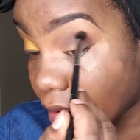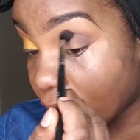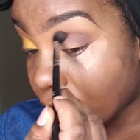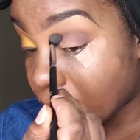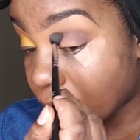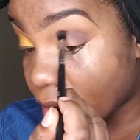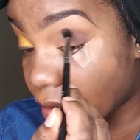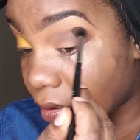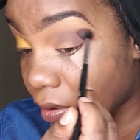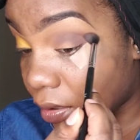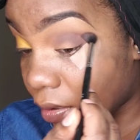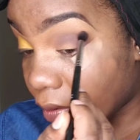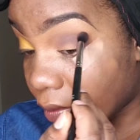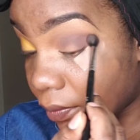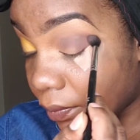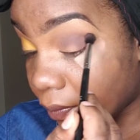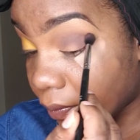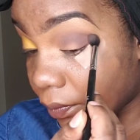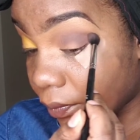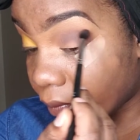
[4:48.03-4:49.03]

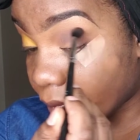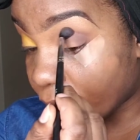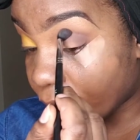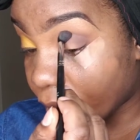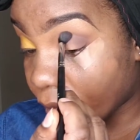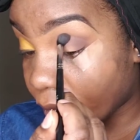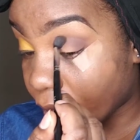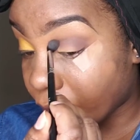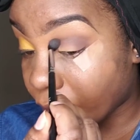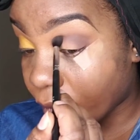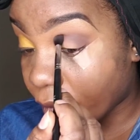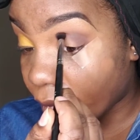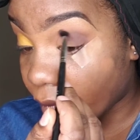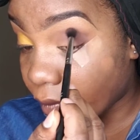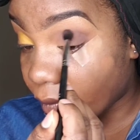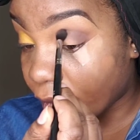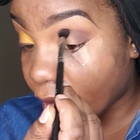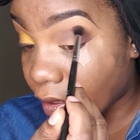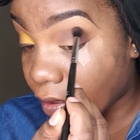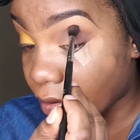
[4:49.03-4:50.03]
So
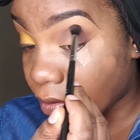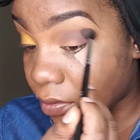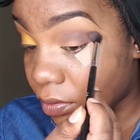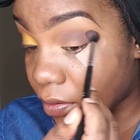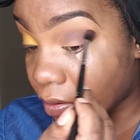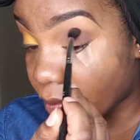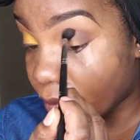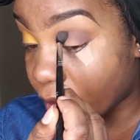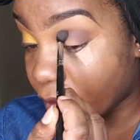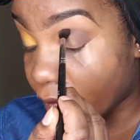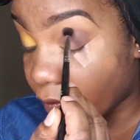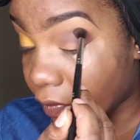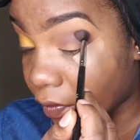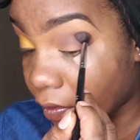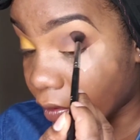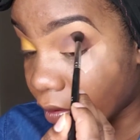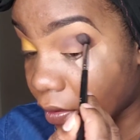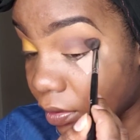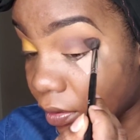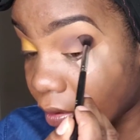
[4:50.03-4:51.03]
that's going to be
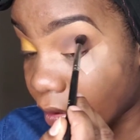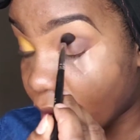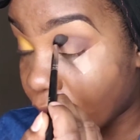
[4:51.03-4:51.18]
fun.